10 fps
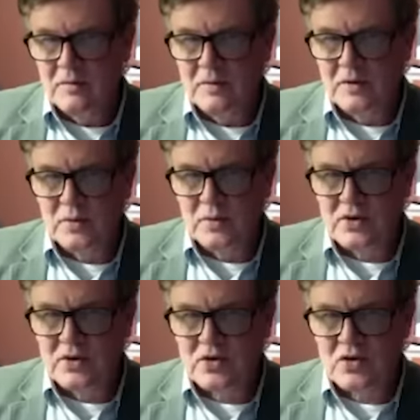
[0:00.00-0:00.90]

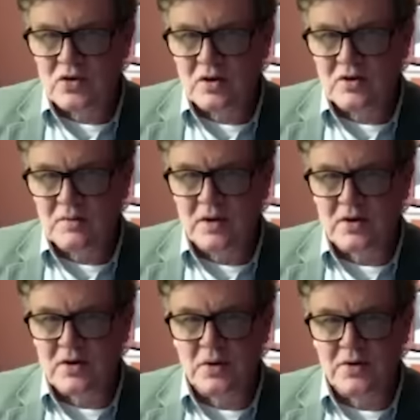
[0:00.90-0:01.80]
movement which
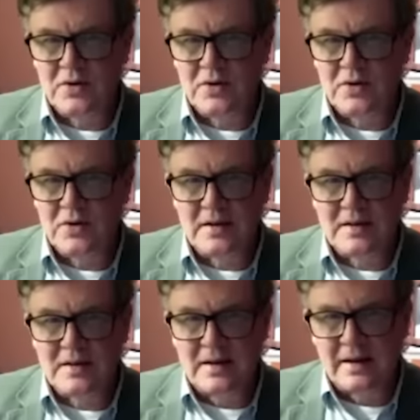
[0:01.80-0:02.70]
has emerged
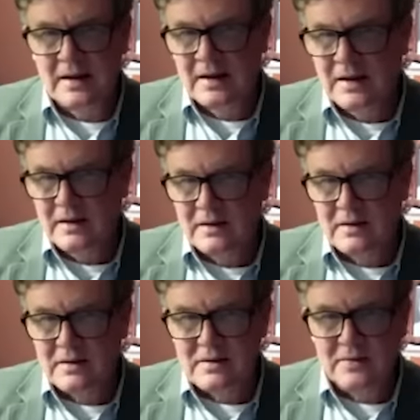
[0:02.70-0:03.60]
spontaneously,
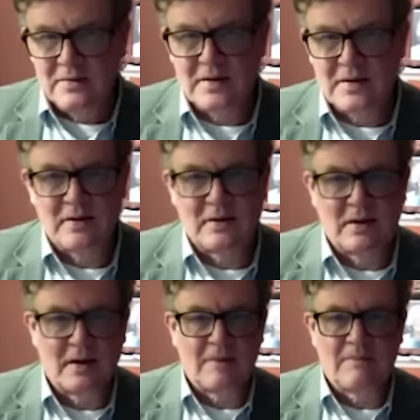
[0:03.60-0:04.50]
has
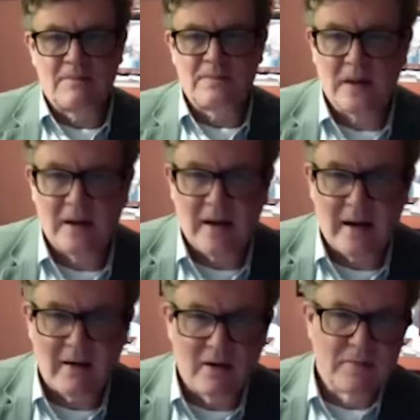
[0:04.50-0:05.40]
defeated the
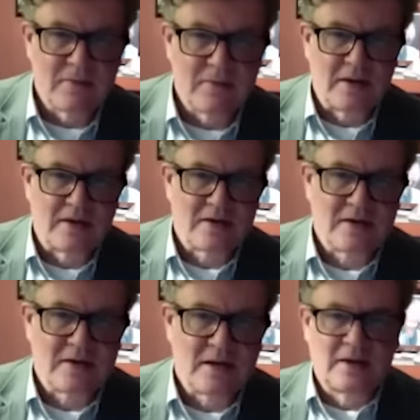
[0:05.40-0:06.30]

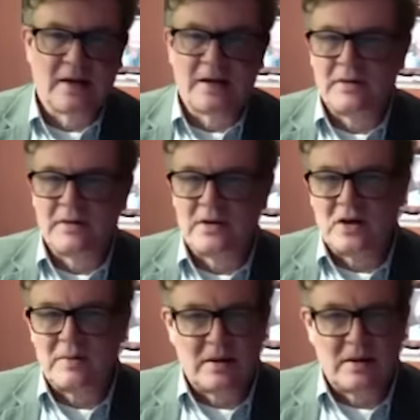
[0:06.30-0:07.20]
Saudi client
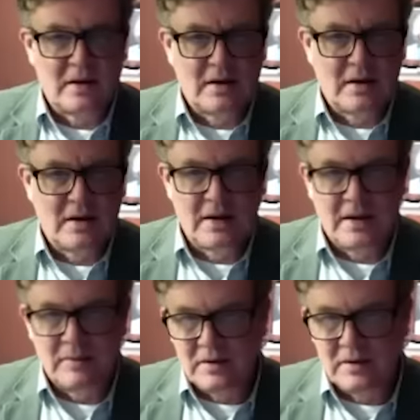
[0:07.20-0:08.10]
regime in
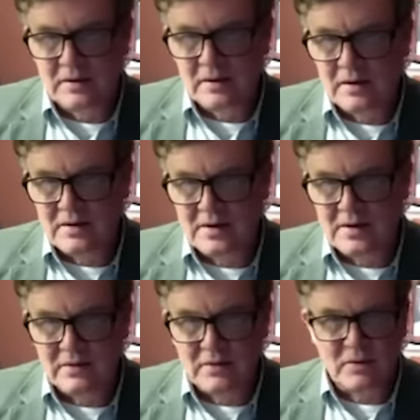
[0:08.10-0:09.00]
Yemen in
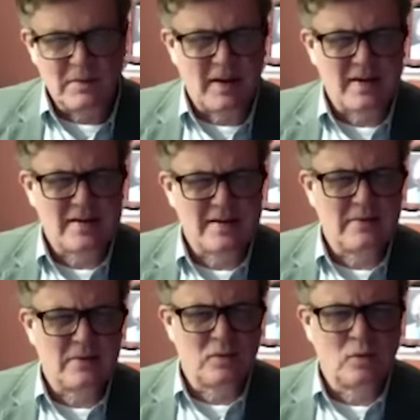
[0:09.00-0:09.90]
seven
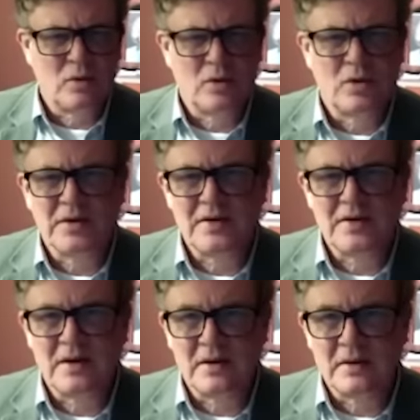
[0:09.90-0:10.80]
wars. I
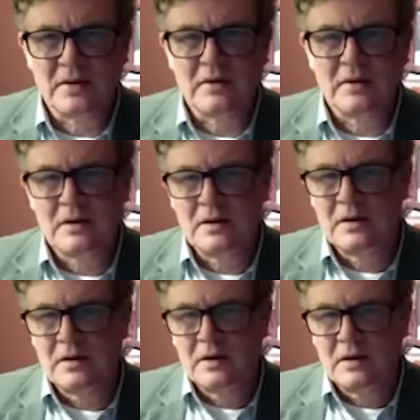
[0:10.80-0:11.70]
see that
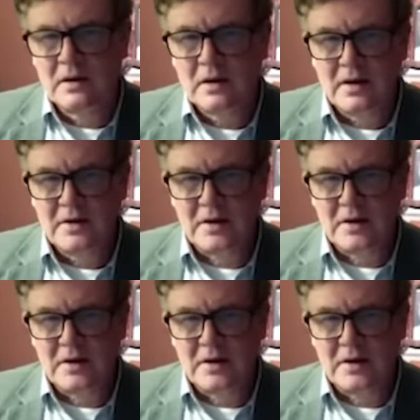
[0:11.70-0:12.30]
I know